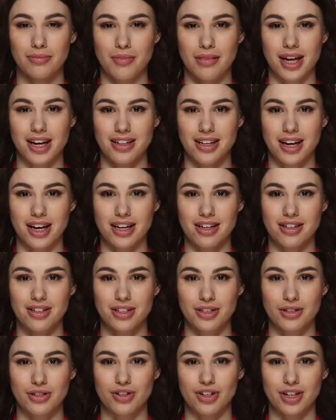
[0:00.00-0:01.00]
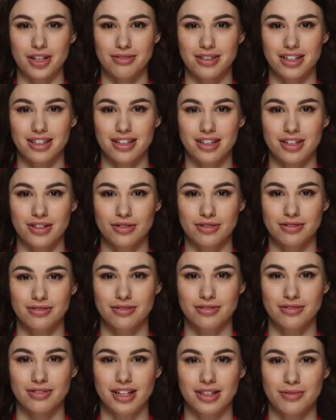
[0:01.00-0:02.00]
Hi guys, Gemma here,
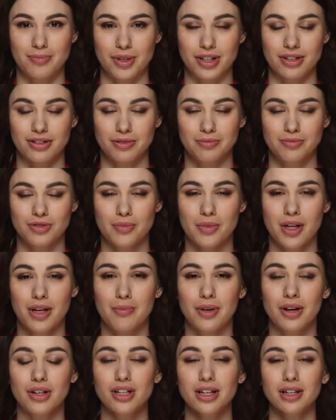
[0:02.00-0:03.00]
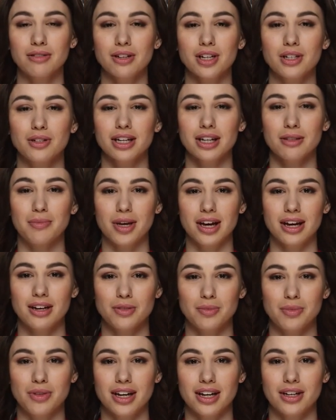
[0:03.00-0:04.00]
and welcome to our machine learning
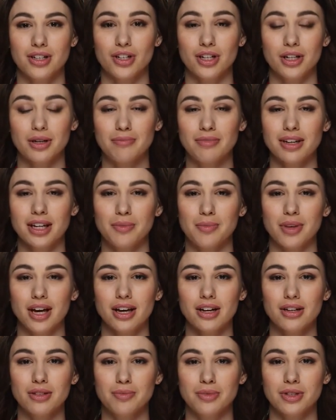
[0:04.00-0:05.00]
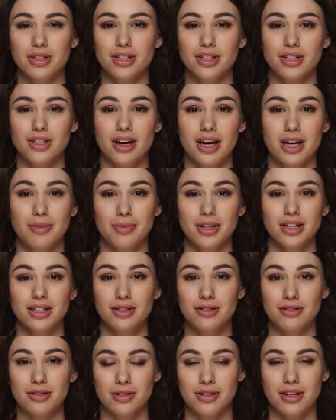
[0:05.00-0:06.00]
match prediction of Niemeier versus
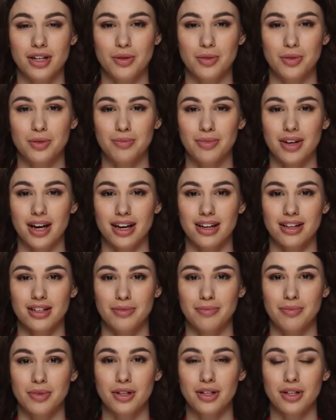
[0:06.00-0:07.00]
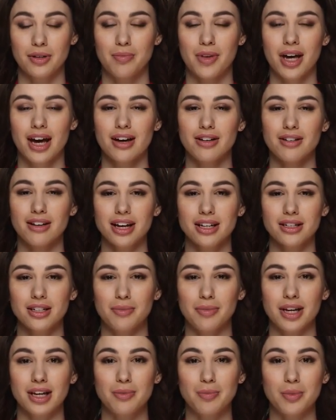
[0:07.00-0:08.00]
Jabeur, who will play in the first round at
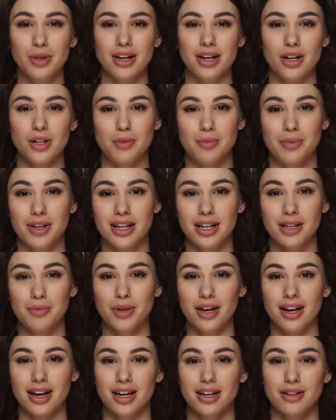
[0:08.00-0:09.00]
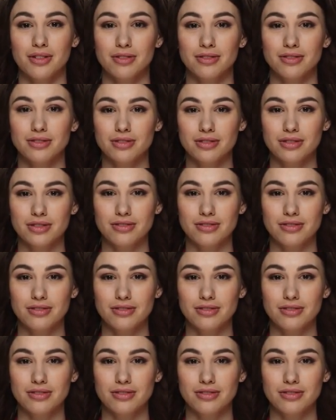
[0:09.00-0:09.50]
the Bett1 Open in Berlin.